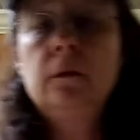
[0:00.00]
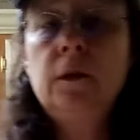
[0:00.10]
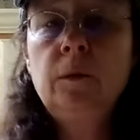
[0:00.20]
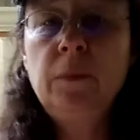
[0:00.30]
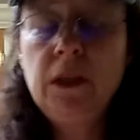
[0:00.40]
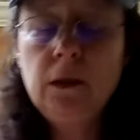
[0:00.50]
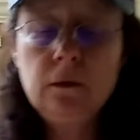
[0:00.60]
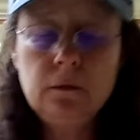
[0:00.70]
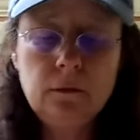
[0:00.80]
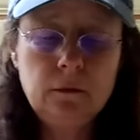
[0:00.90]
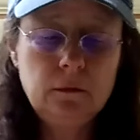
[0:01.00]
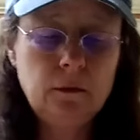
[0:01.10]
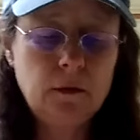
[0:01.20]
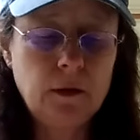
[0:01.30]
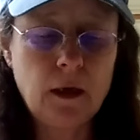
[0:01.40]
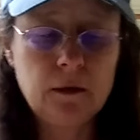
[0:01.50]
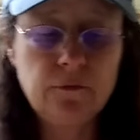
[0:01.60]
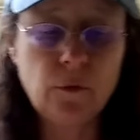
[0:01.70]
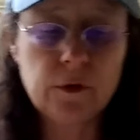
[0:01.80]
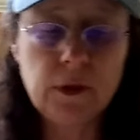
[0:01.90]
should be a nice
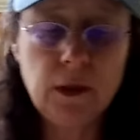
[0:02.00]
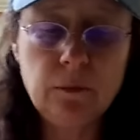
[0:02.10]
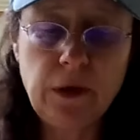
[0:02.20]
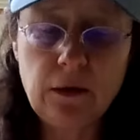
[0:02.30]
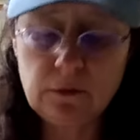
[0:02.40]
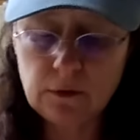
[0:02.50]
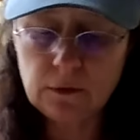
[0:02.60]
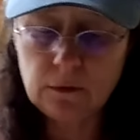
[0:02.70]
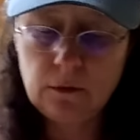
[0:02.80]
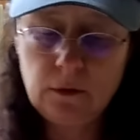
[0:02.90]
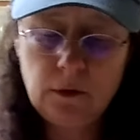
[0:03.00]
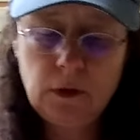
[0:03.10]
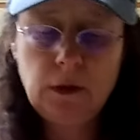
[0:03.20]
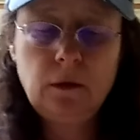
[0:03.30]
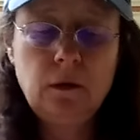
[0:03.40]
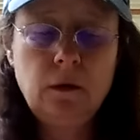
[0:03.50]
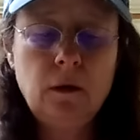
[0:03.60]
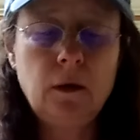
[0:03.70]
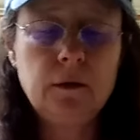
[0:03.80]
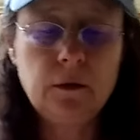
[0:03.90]
14-pounder.
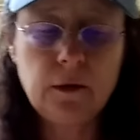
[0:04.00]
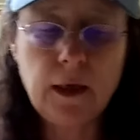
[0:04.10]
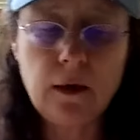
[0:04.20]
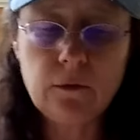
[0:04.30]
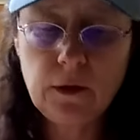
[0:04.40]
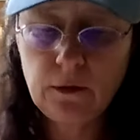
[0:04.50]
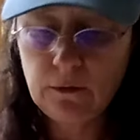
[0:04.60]
I took out